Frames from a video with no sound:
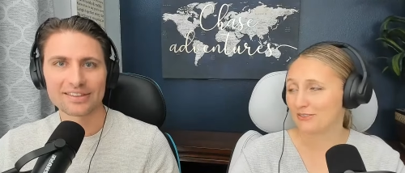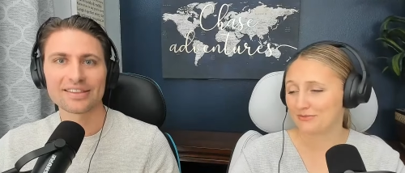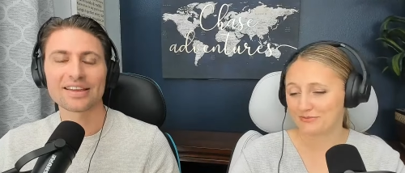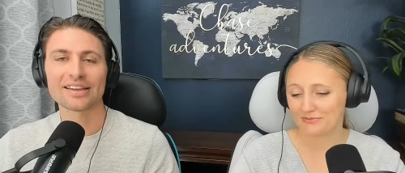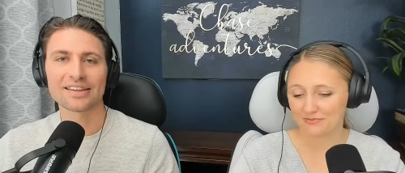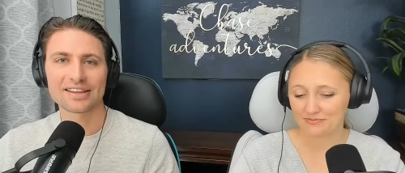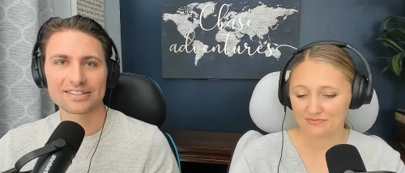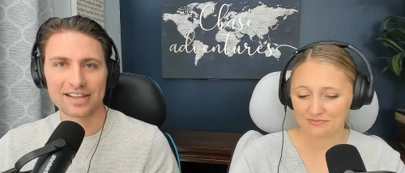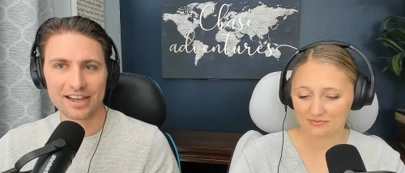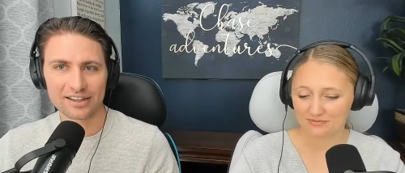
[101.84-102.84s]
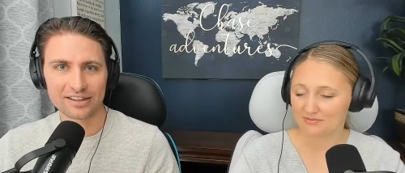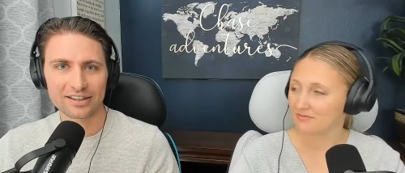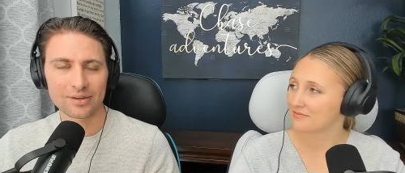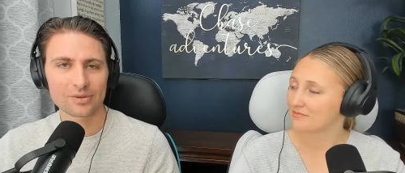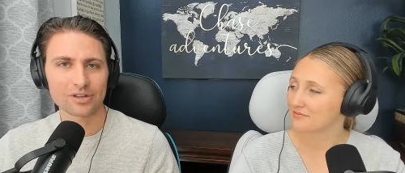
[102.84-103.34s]
Speaker 1: They exactly.
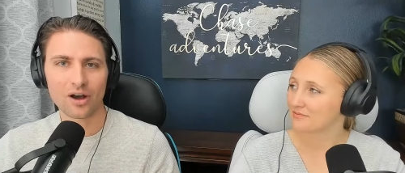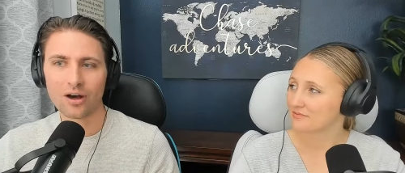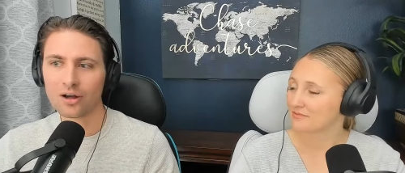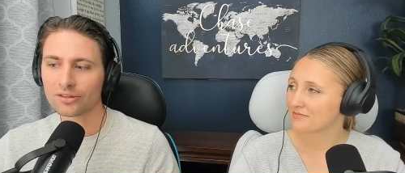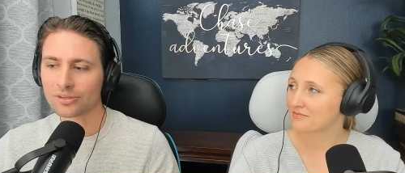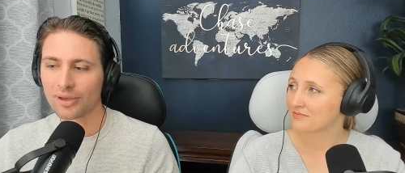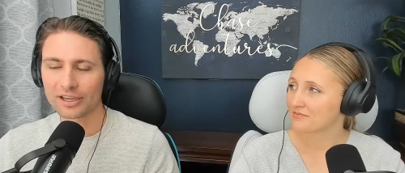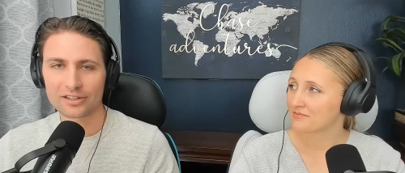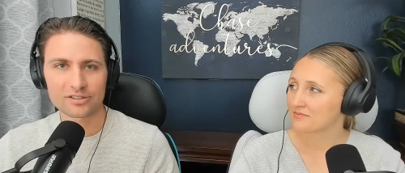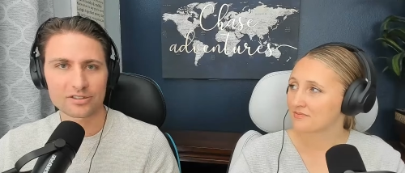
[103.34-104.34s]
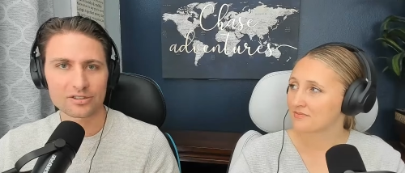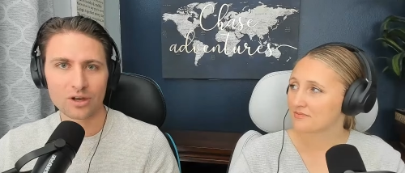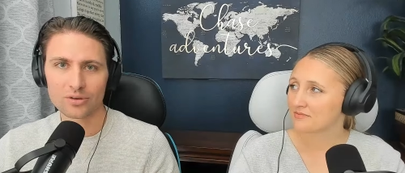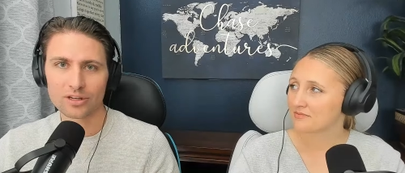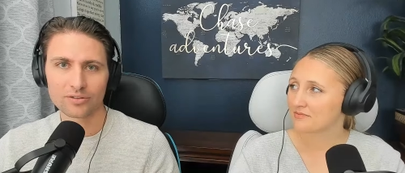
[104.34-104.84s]
It was all to make it
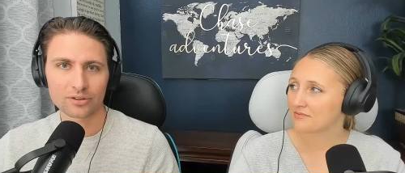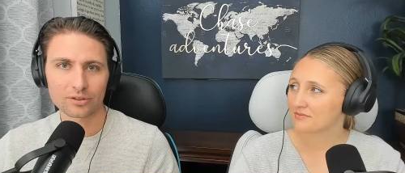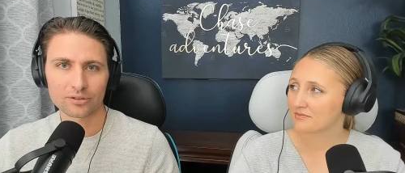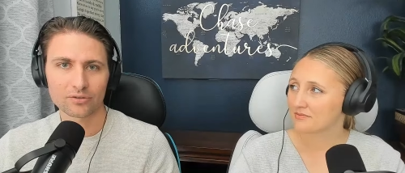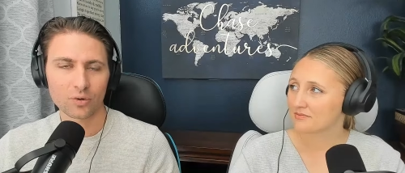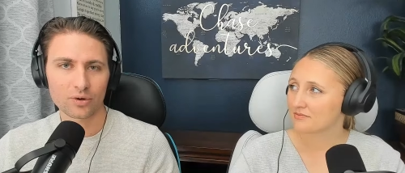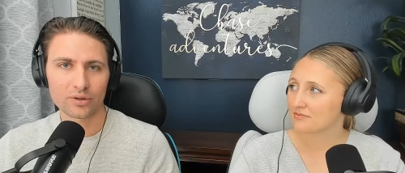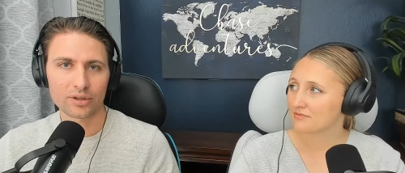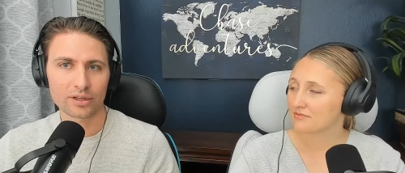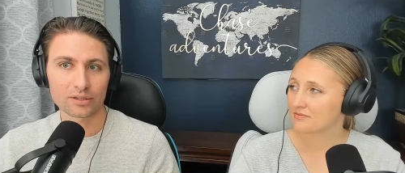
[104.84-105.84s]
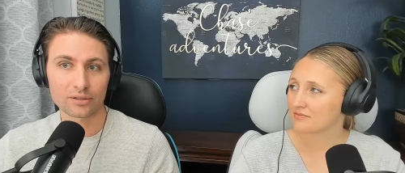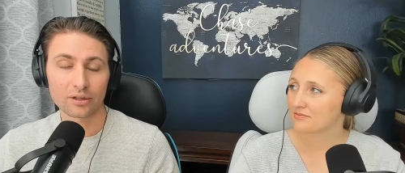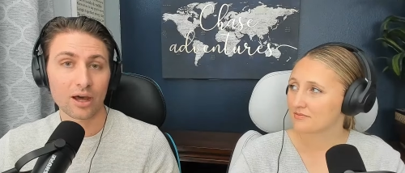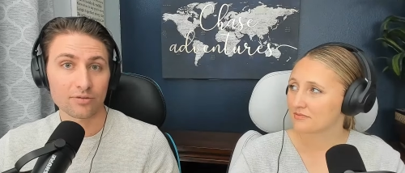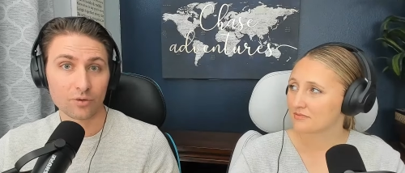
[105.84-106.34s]
so difficult for the
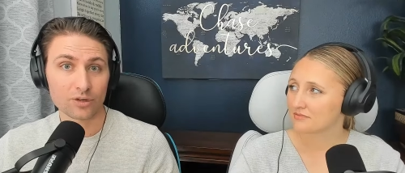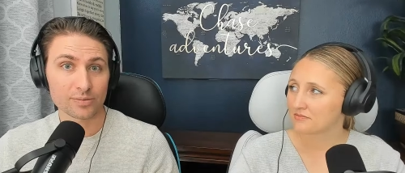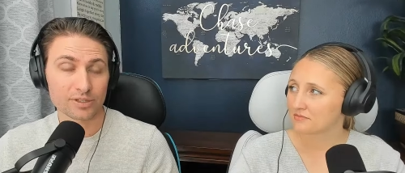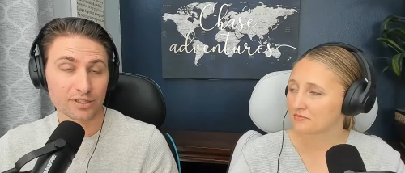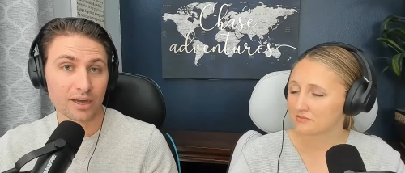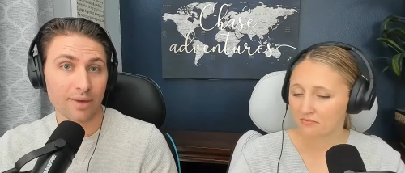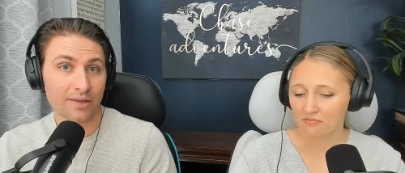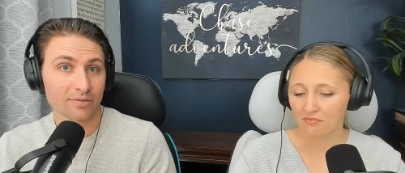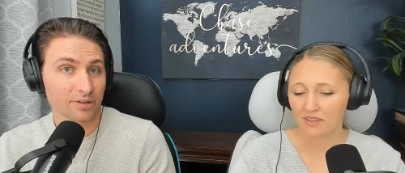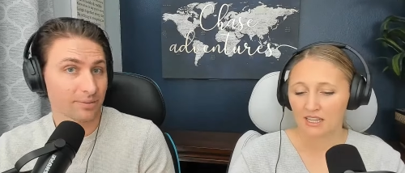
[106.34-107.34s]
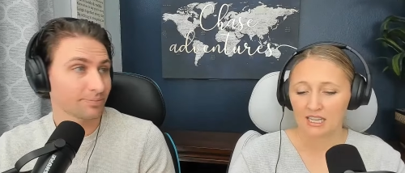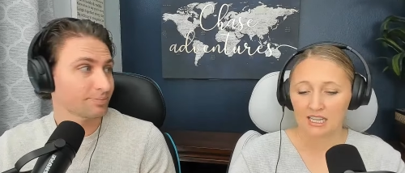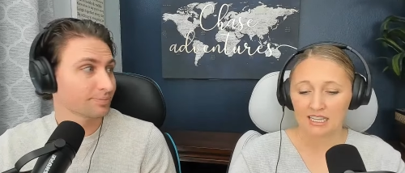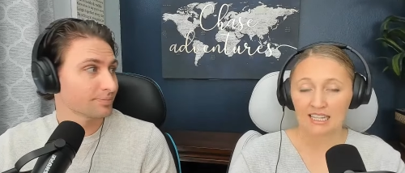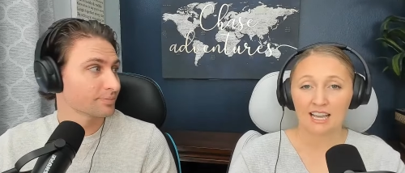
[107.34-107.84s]
law enforcement to come after them.
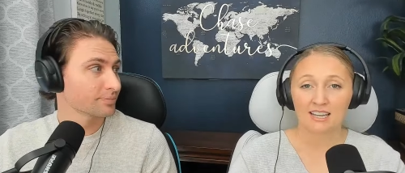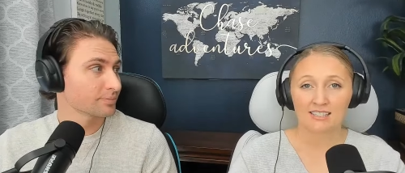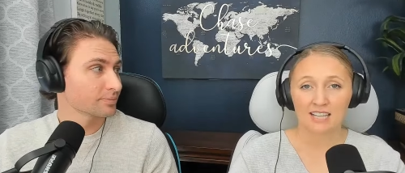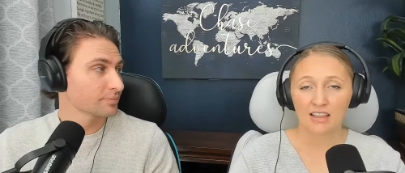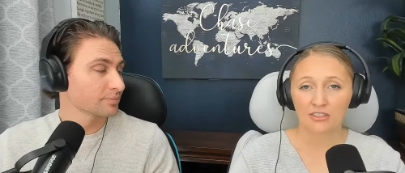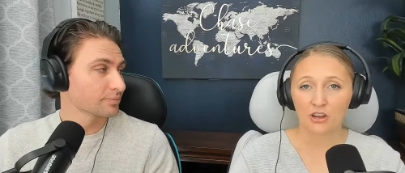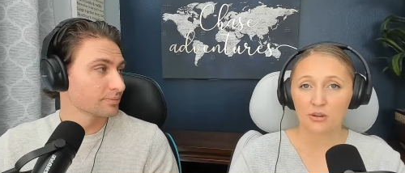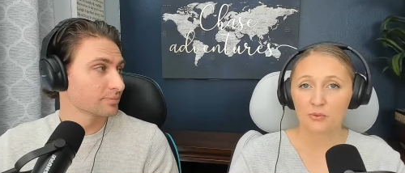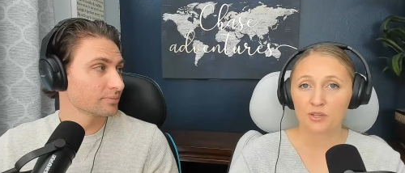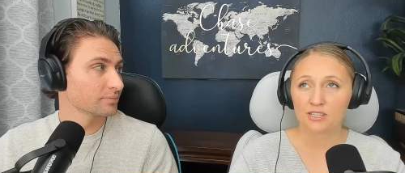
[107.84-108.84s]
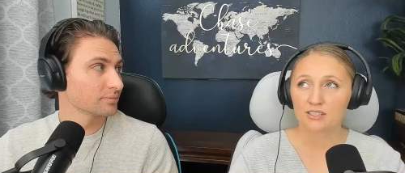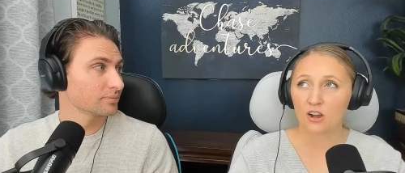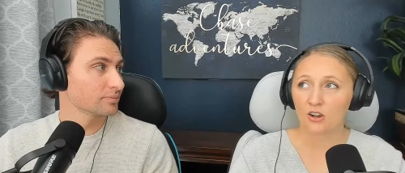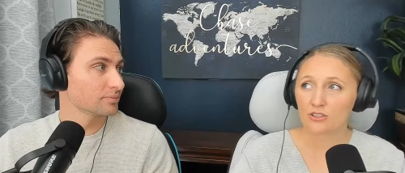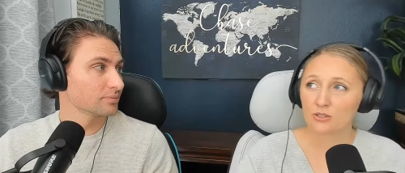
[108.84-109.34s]
Speaker 2: Yes. I thought it was
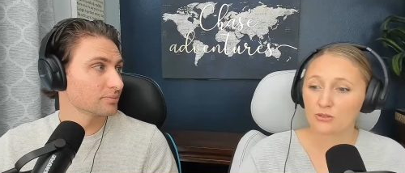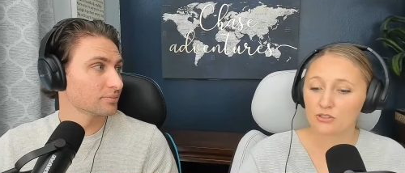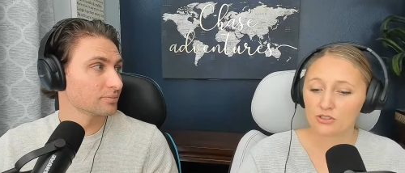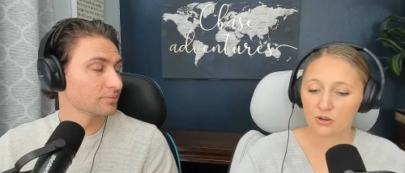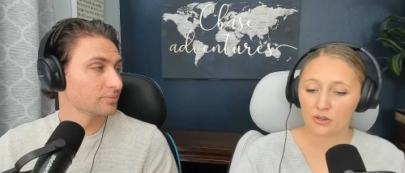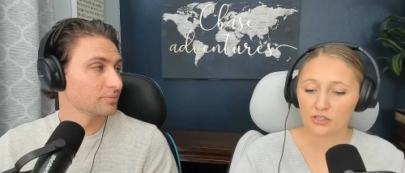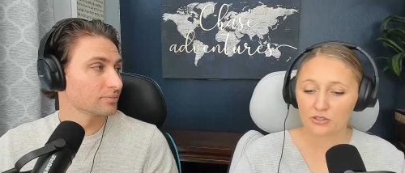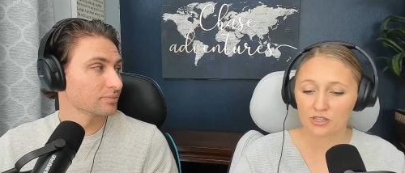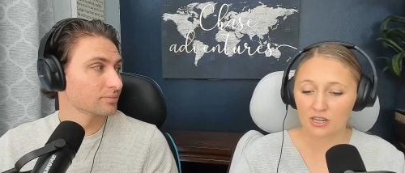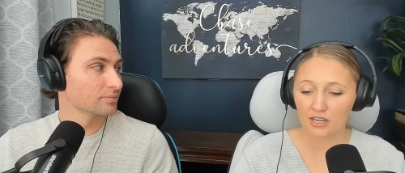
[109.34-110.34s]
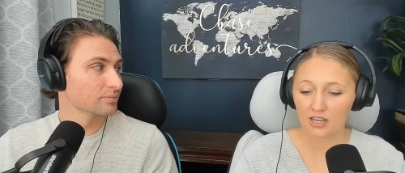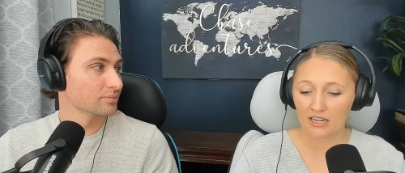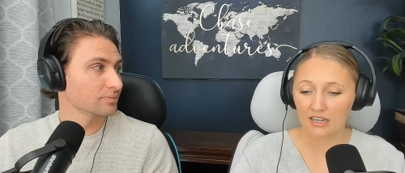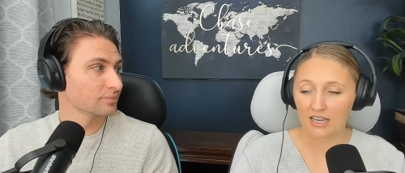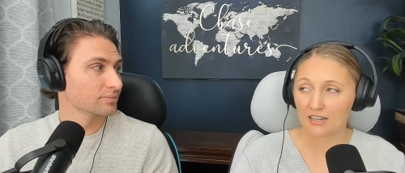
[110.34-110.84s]
also so interesting
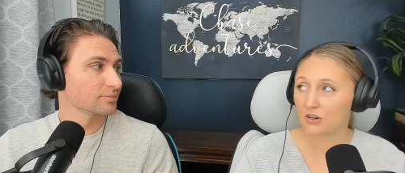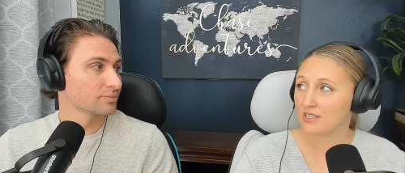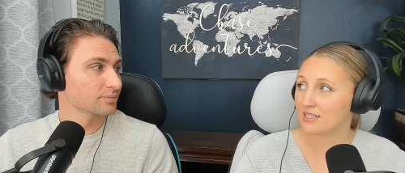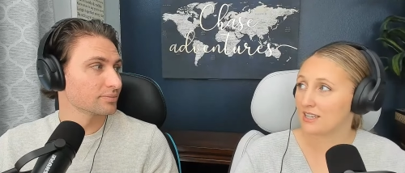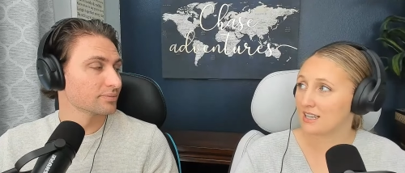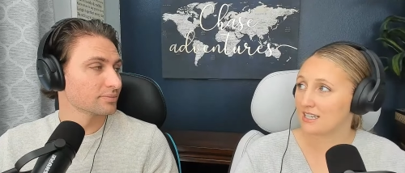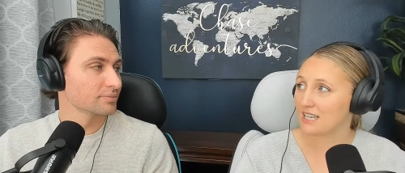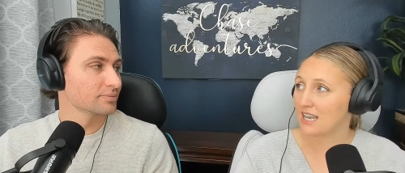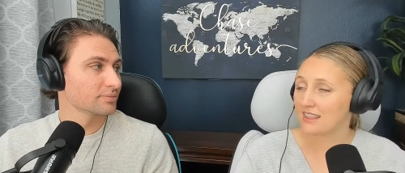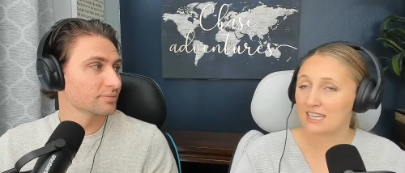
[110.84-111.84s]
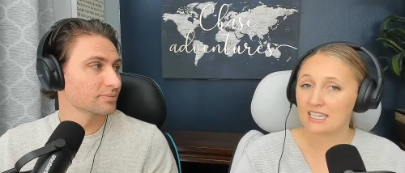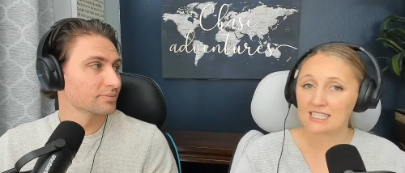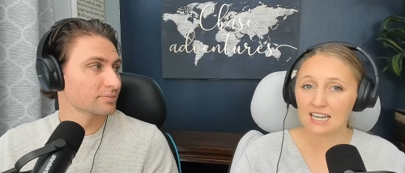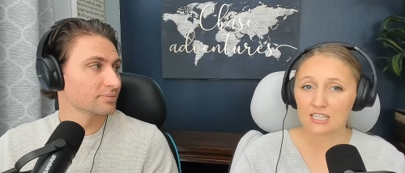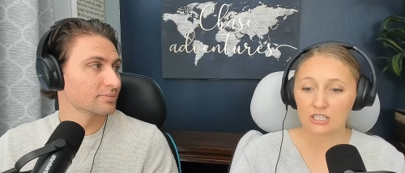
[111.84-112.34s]
and kind of crazy that they
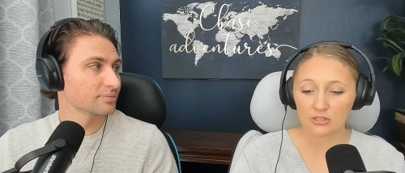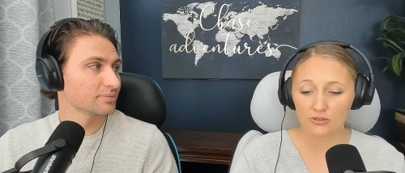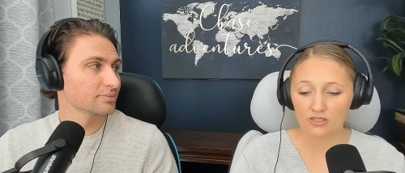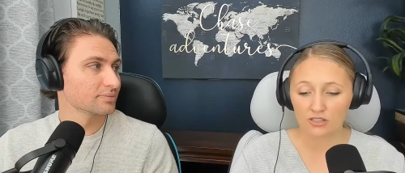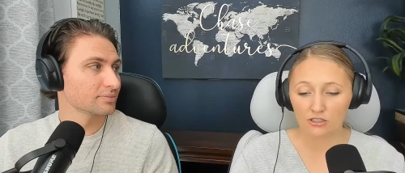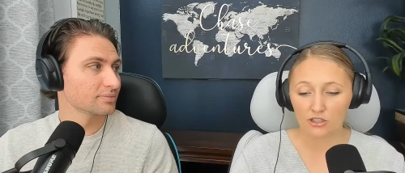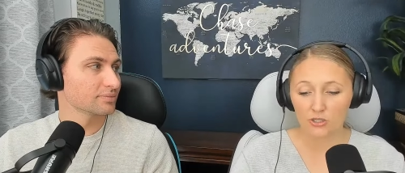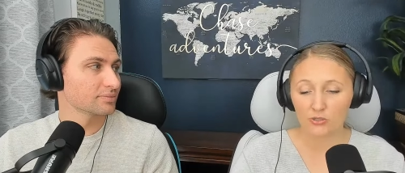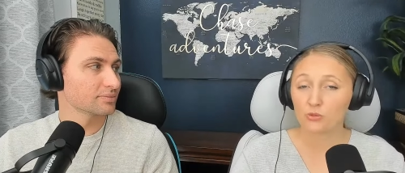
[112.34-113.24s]
decided to do this on June